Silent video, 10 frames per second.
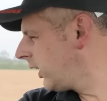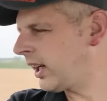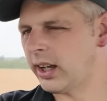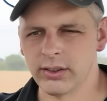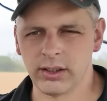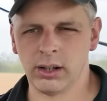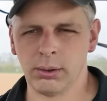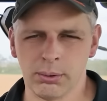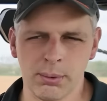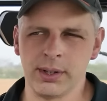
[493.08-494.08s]
yeah,
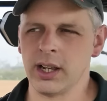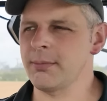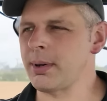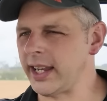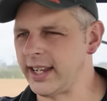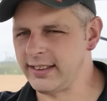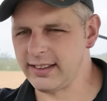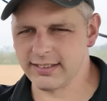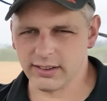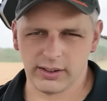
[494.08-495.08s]
so when we go back in
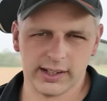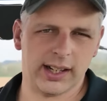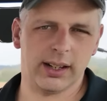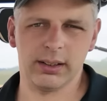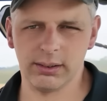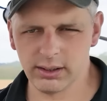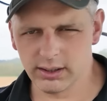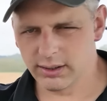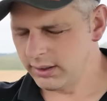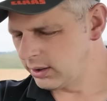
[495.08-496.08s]
this side here,
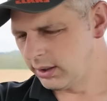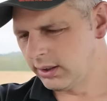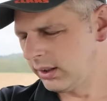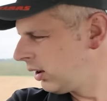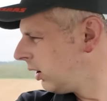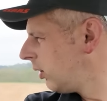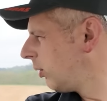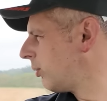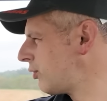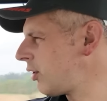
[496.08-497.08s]

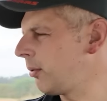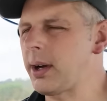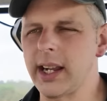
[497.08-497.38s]
we'll drop